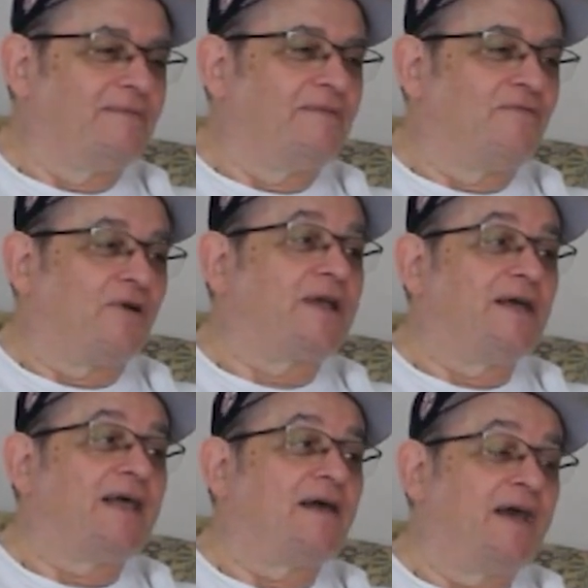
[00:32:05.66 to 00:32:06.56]
But
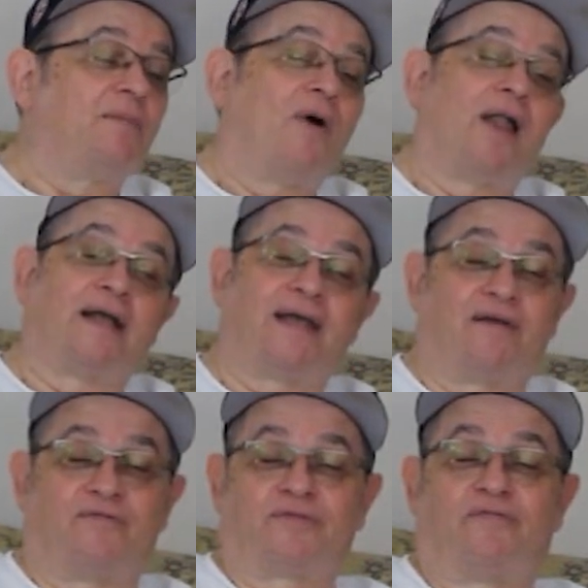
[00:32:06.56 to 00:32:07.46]
for a kid that hit a ball
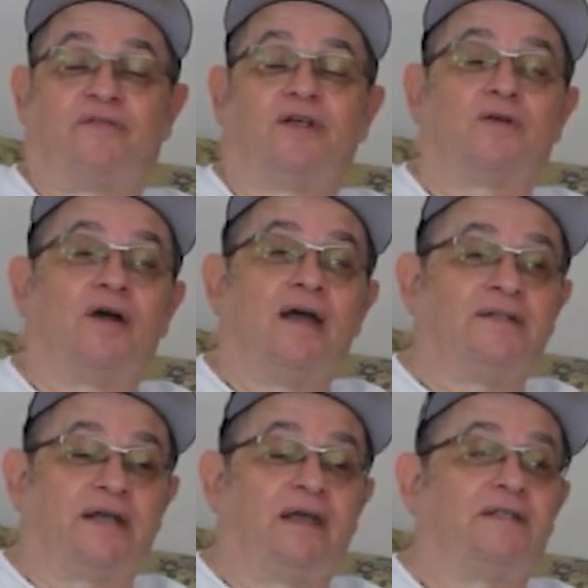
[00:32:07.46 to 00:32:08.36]
like that,
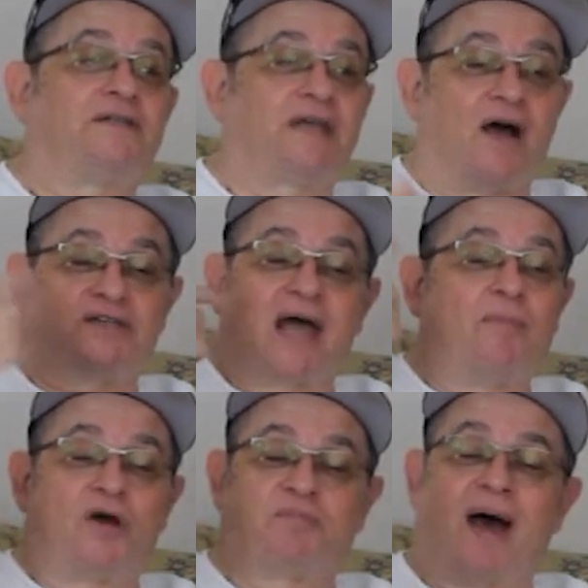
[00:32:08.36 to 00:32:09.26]
15-year-old, the
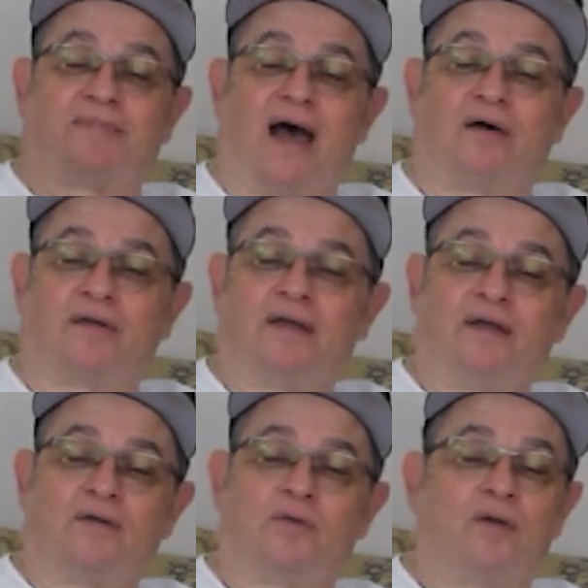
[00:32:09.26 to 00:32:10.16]
scout's eyeballs popped out.